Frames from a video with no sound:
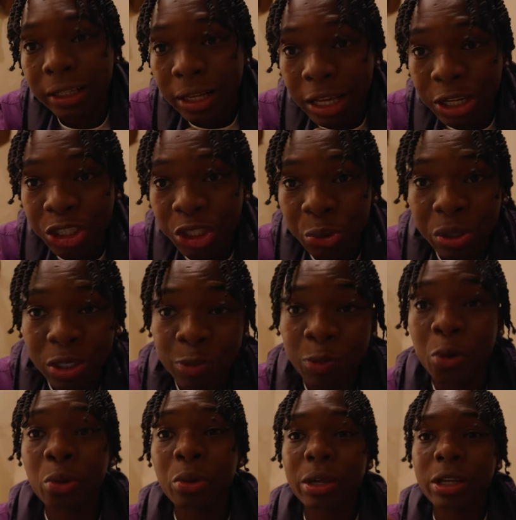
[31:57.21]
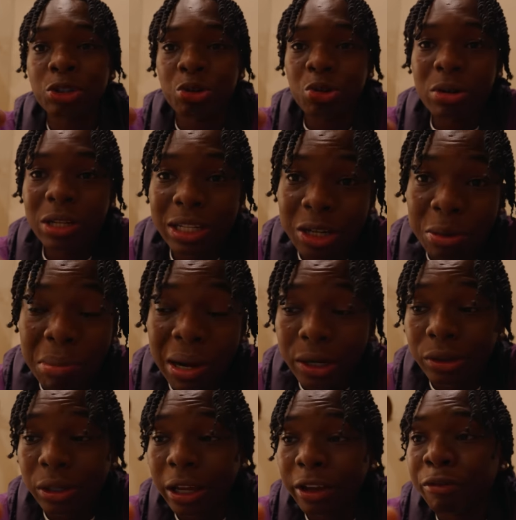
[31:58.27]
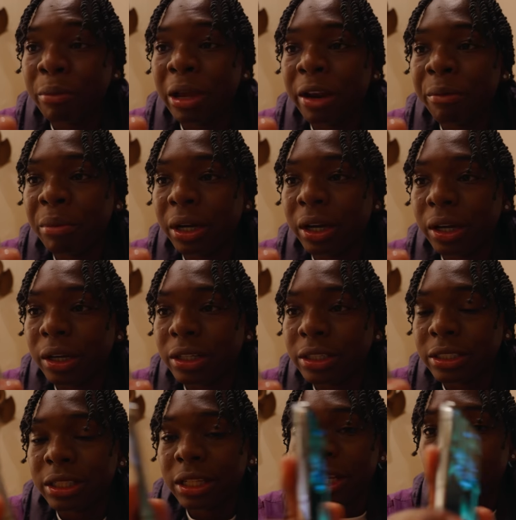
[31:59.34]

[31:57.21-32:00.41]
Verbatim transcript: the issue with this phone is really the battery life, man, because